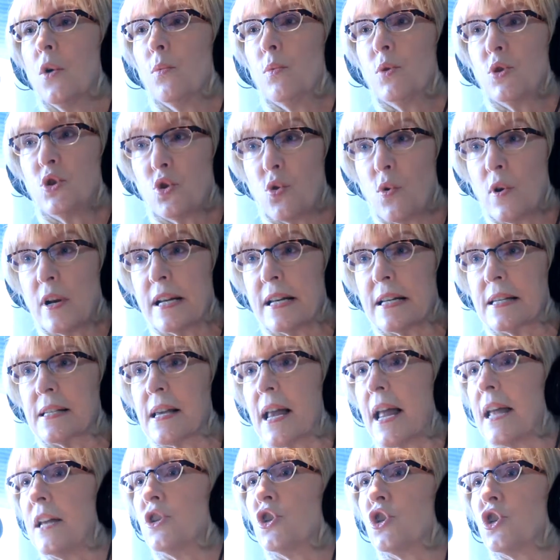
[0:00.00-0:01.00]
would join
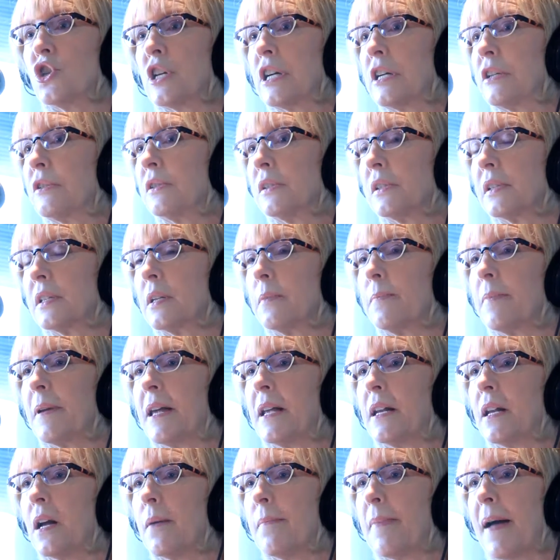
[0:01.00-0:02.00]
us and share a little
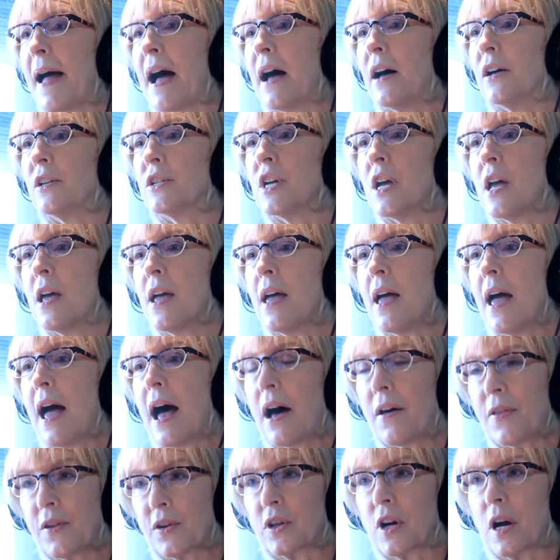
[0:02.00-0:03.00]
bit about
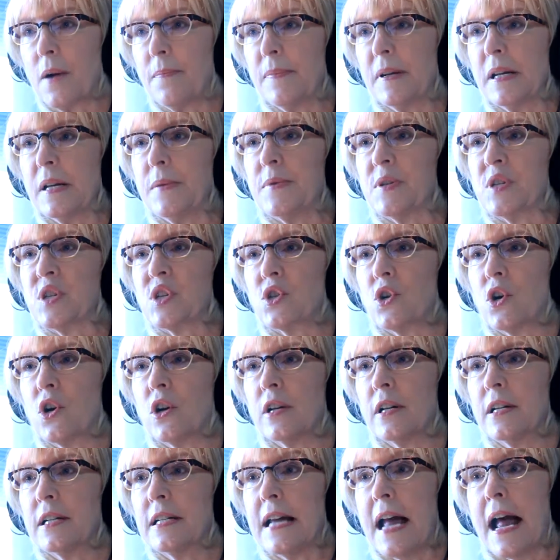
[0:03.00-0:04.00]
how their company was
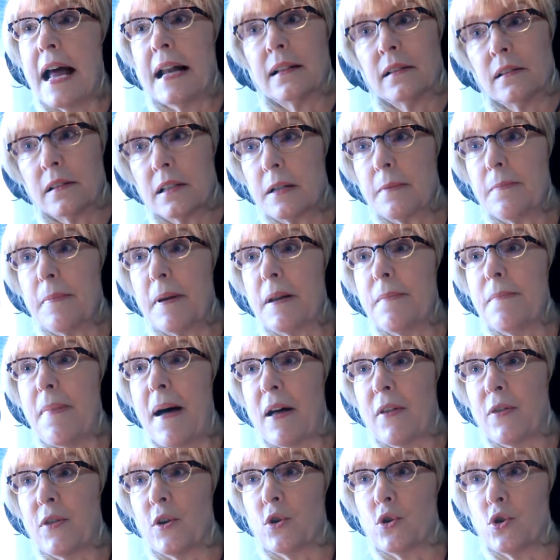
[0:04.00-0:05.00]
started and a little bit
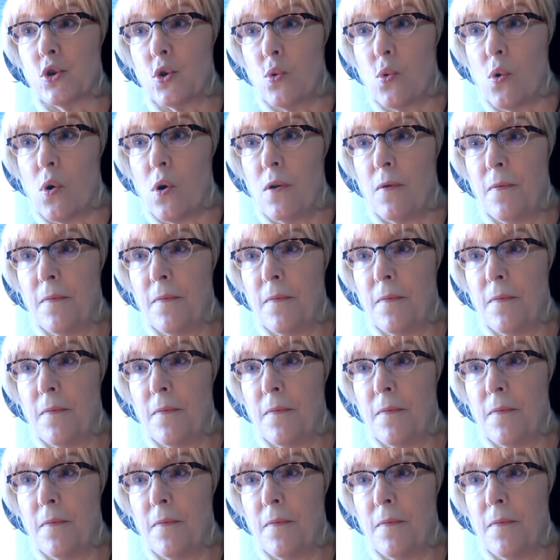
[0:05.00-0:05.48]
about their tool.